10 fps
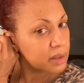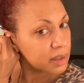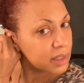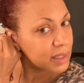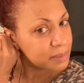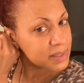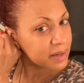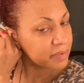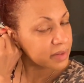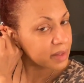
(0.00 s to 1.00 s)
keeps
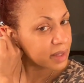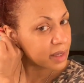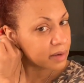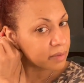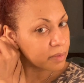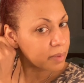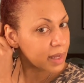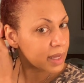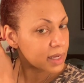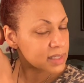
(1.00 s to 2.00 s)
everything out of the
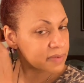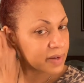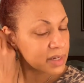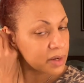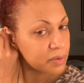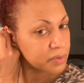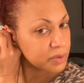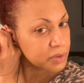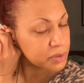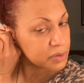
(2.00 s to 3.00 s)
way. Because if I don't
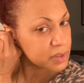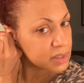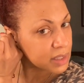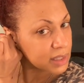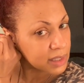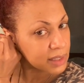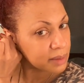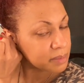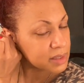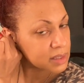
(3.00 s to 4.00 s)
use the
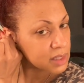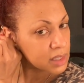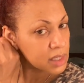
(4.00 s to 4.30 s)
clips,